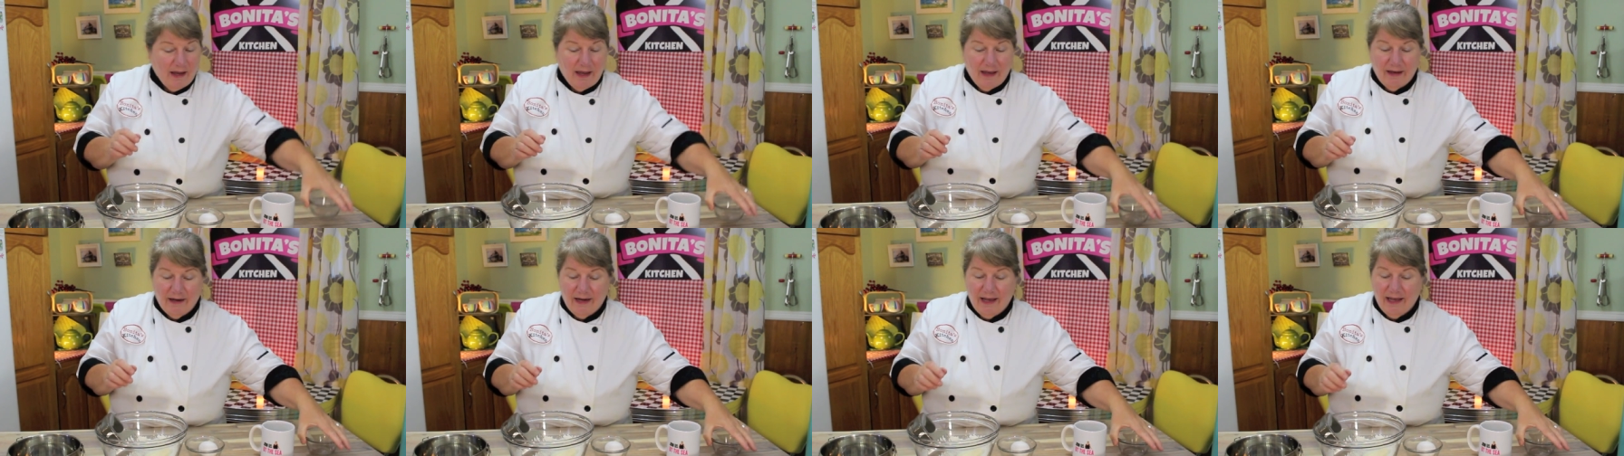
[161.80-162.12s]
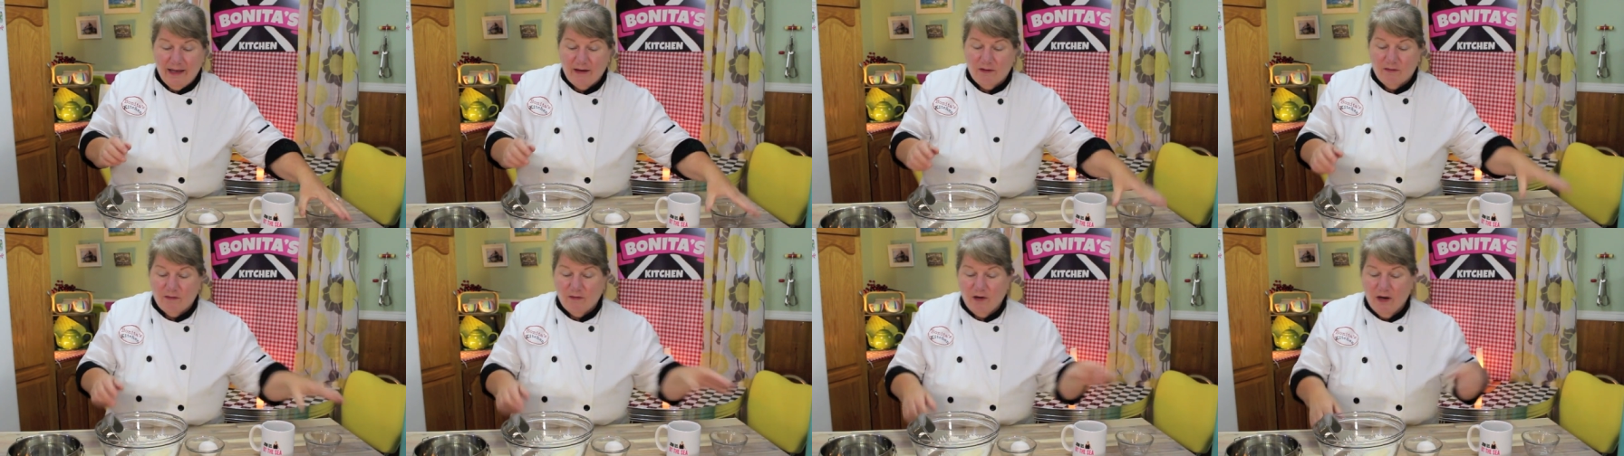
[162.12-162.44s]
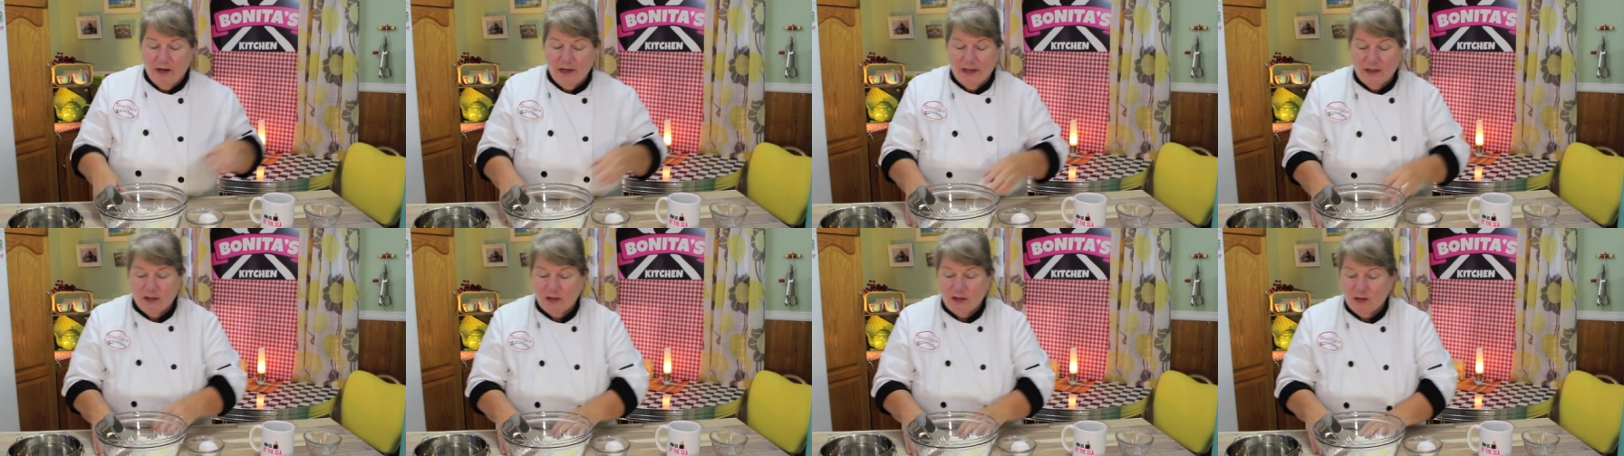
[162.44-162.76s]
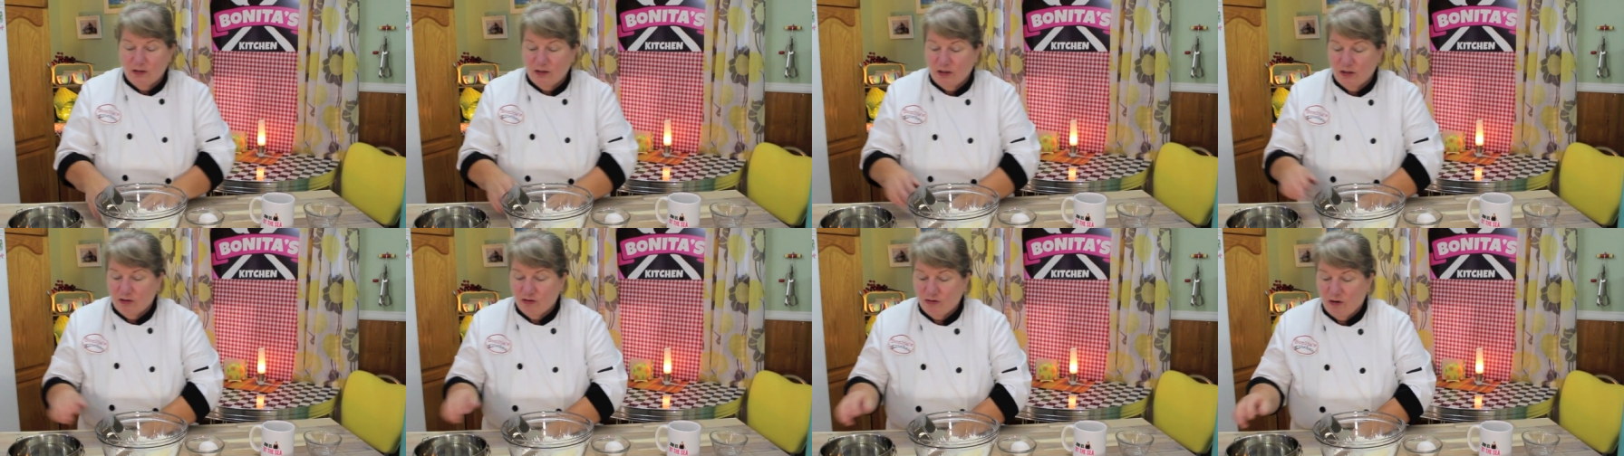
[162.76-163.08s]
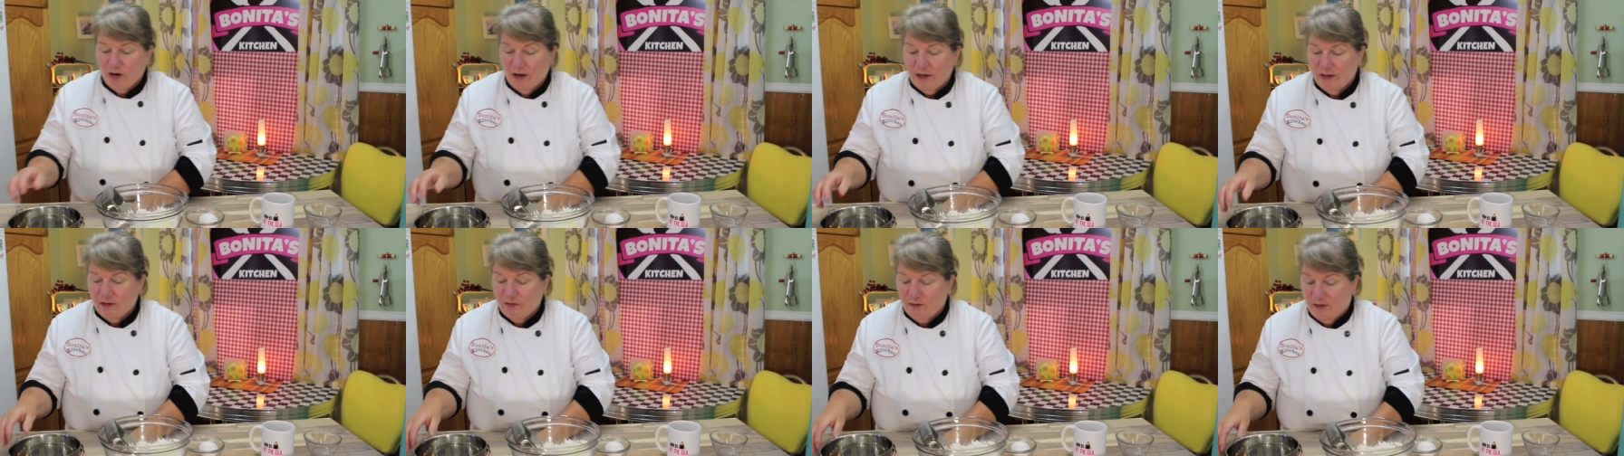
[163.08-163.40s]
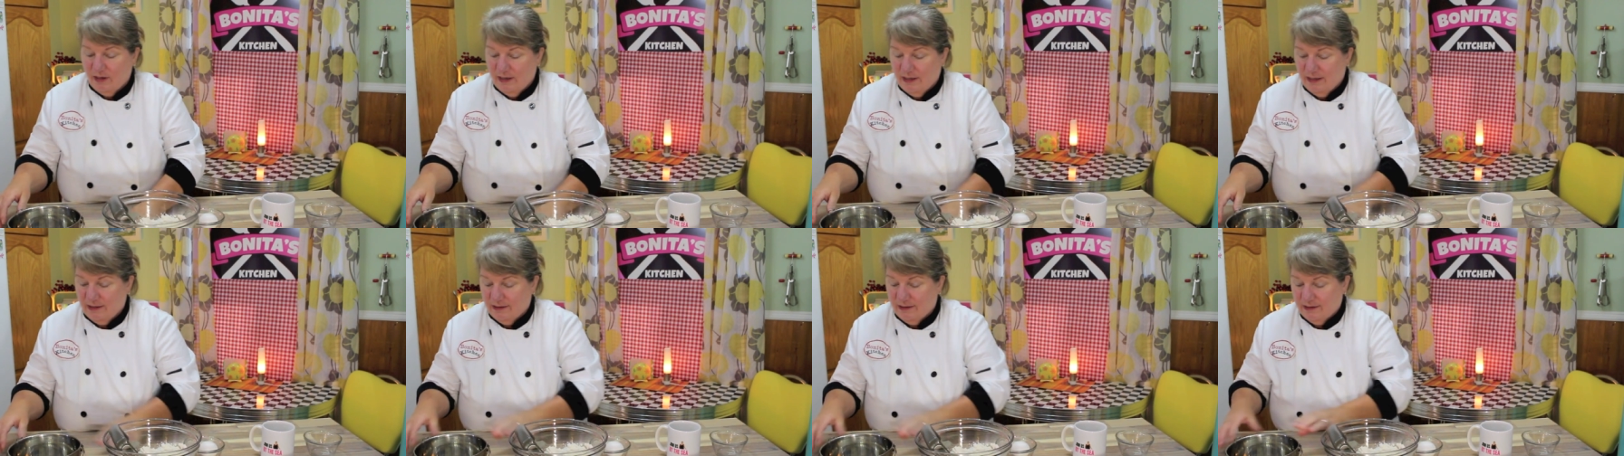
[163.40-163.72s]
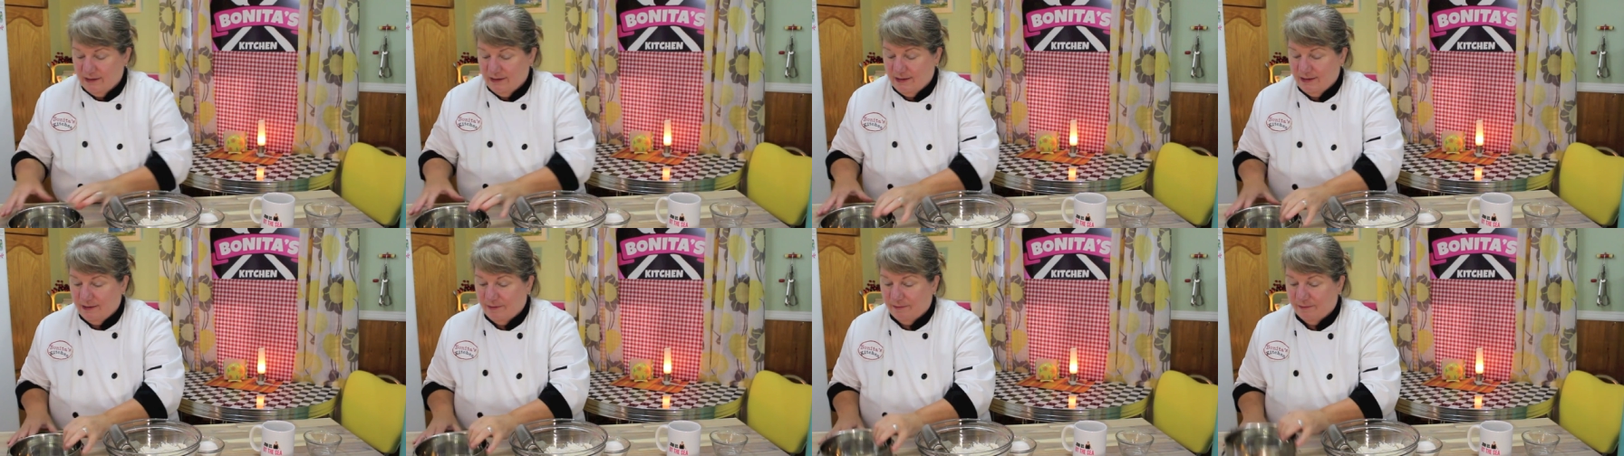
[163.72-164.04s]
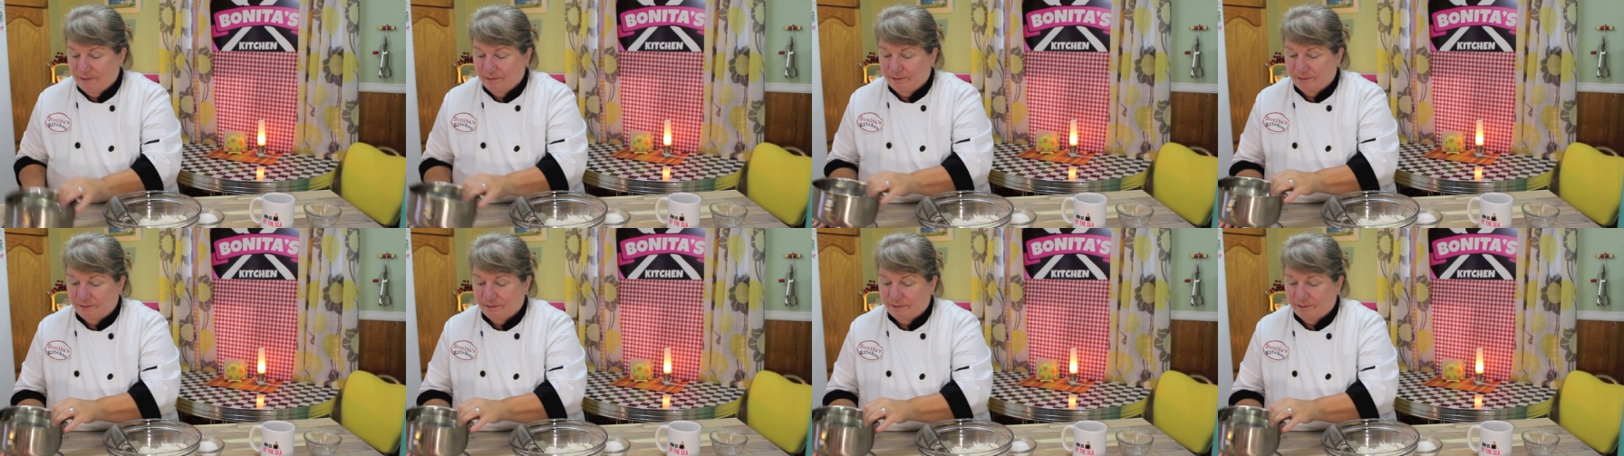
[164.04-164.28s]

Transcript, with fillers: and add it right into the dry ingredients.